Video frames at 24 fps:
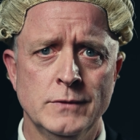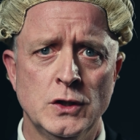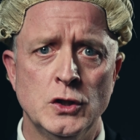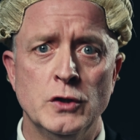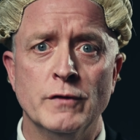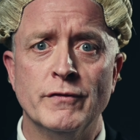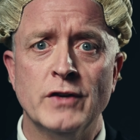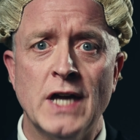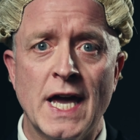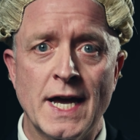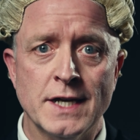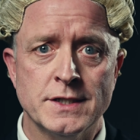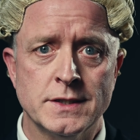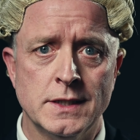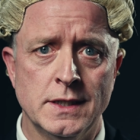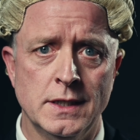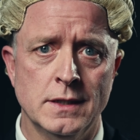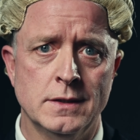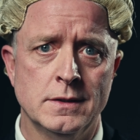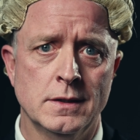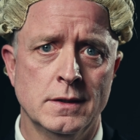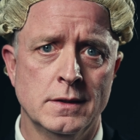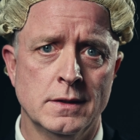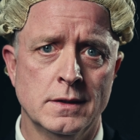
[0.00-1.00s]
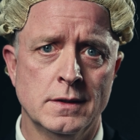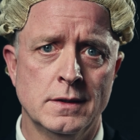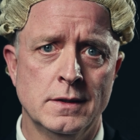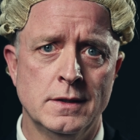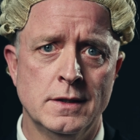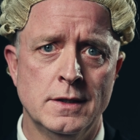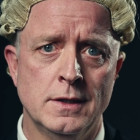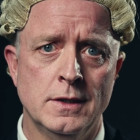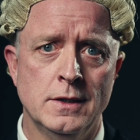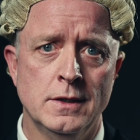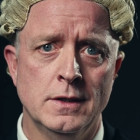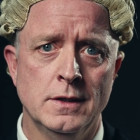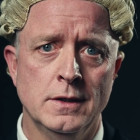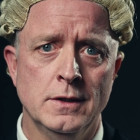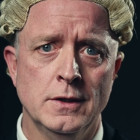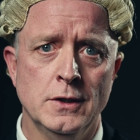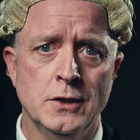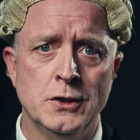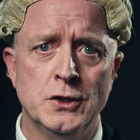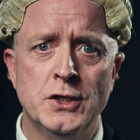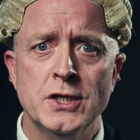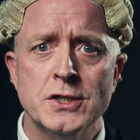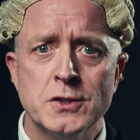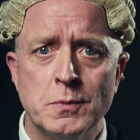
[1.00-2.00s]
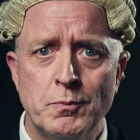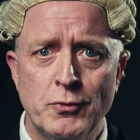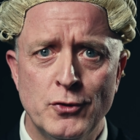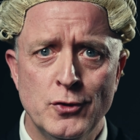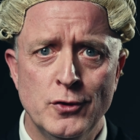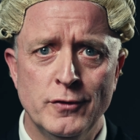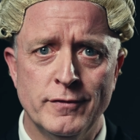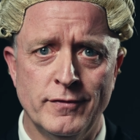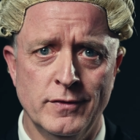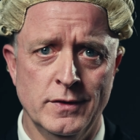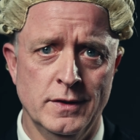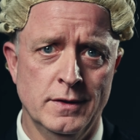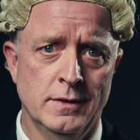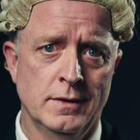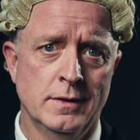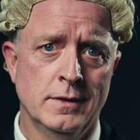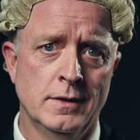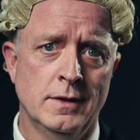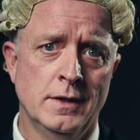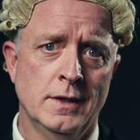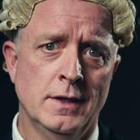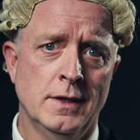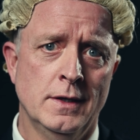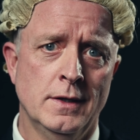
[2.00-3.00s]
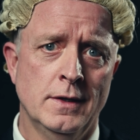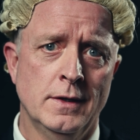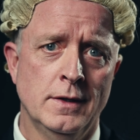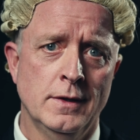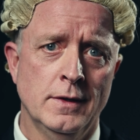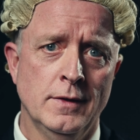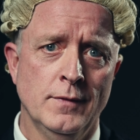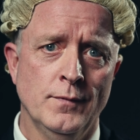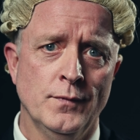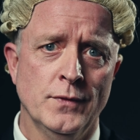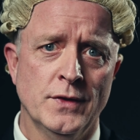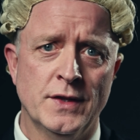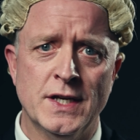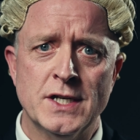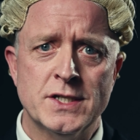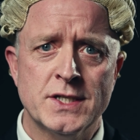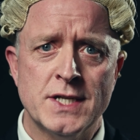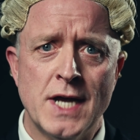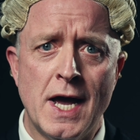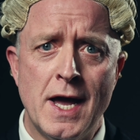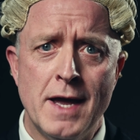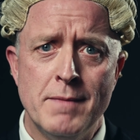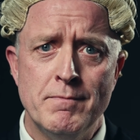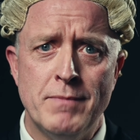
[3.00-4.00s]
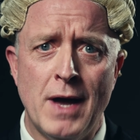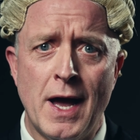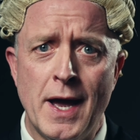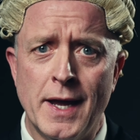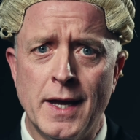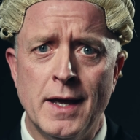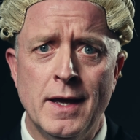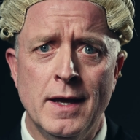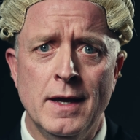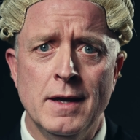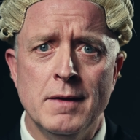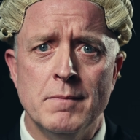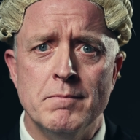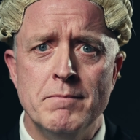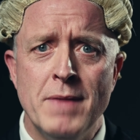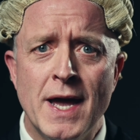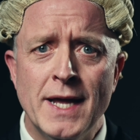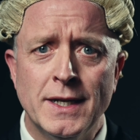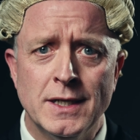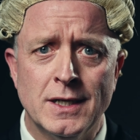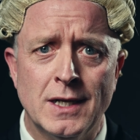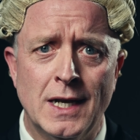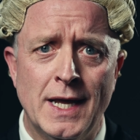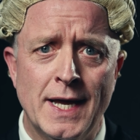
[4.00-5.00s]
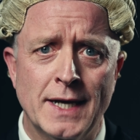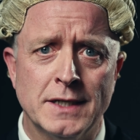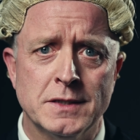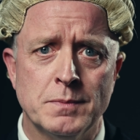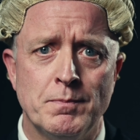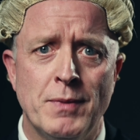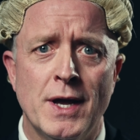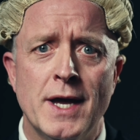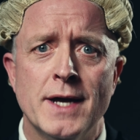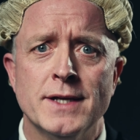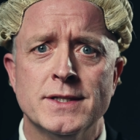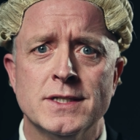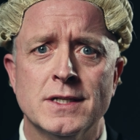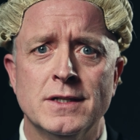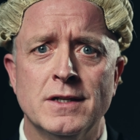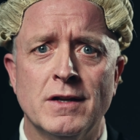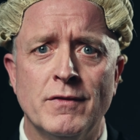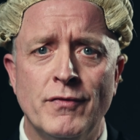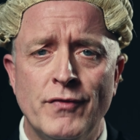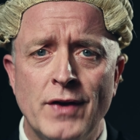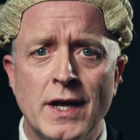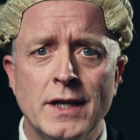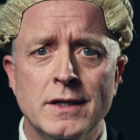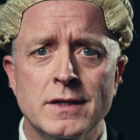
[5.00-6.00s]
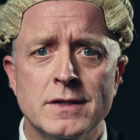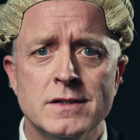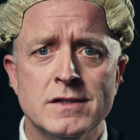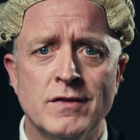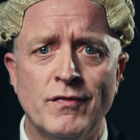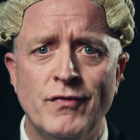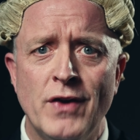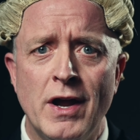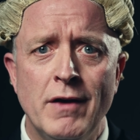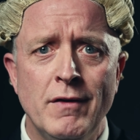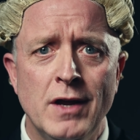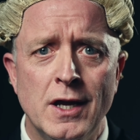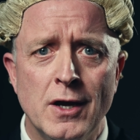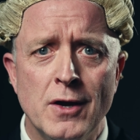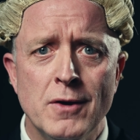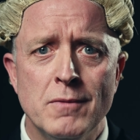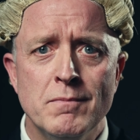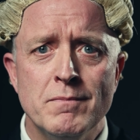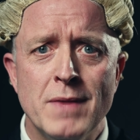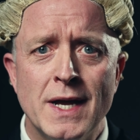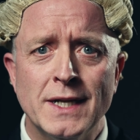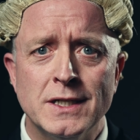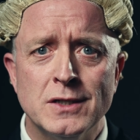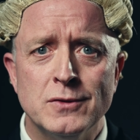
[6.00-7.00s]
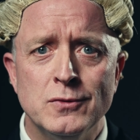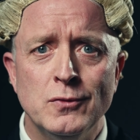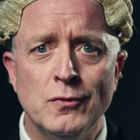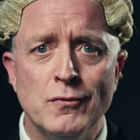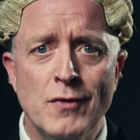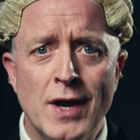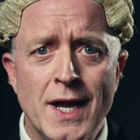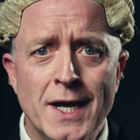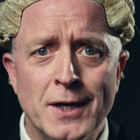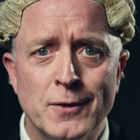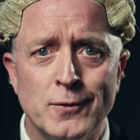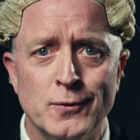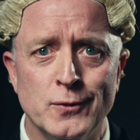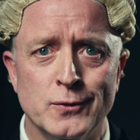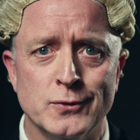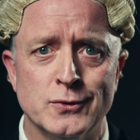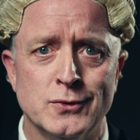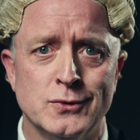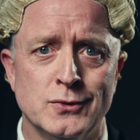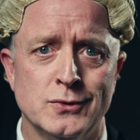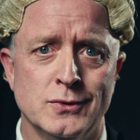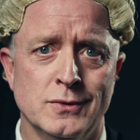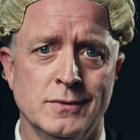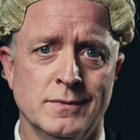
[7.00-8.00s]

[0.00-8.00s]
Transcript: You've guessed it. Disproven. This time by medical experts and the defendant's very own medical records.